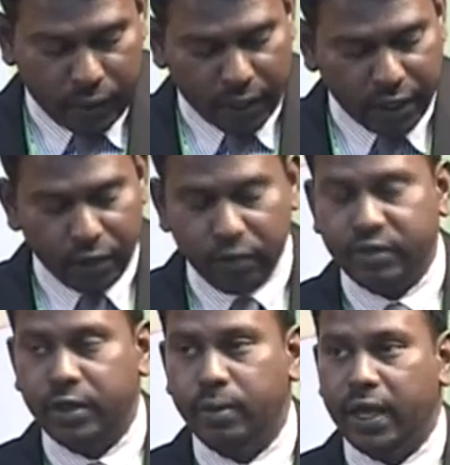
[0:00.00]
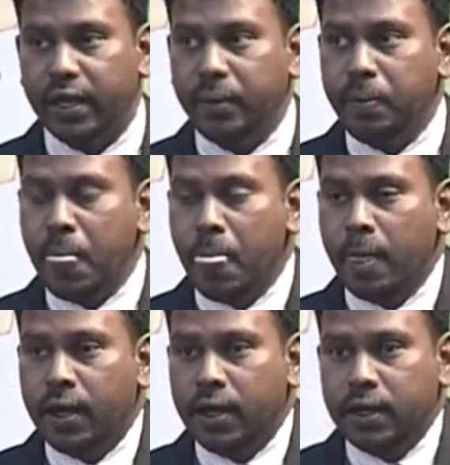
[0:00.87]
under University Malaya.
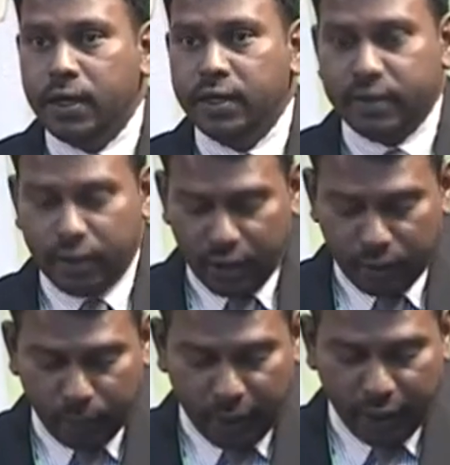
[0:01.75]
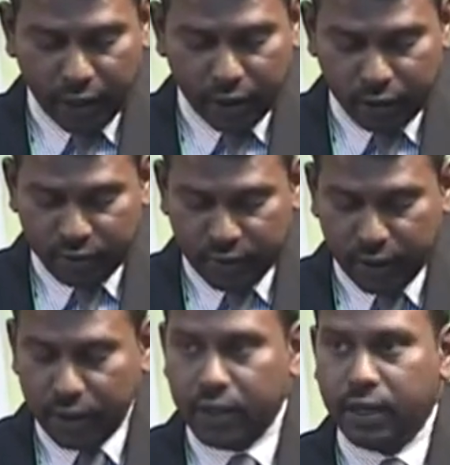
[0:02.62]
It's one of the pioneer
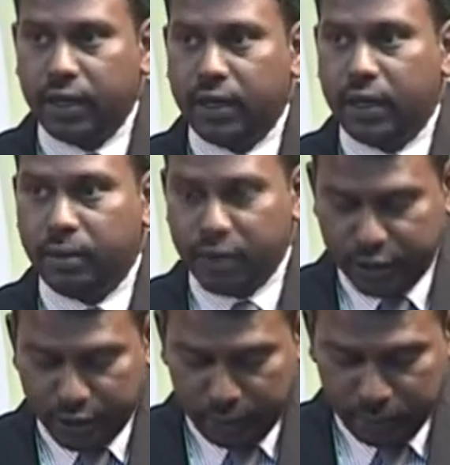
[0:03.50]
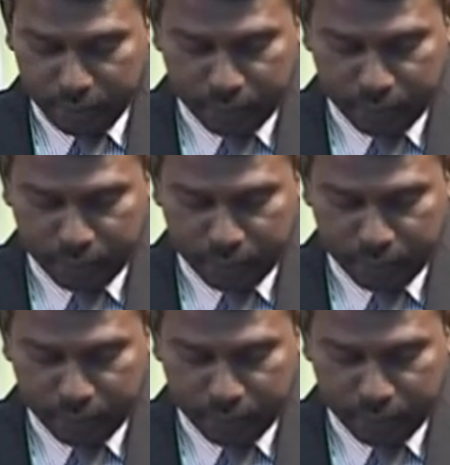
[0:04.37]
university in Malaysia.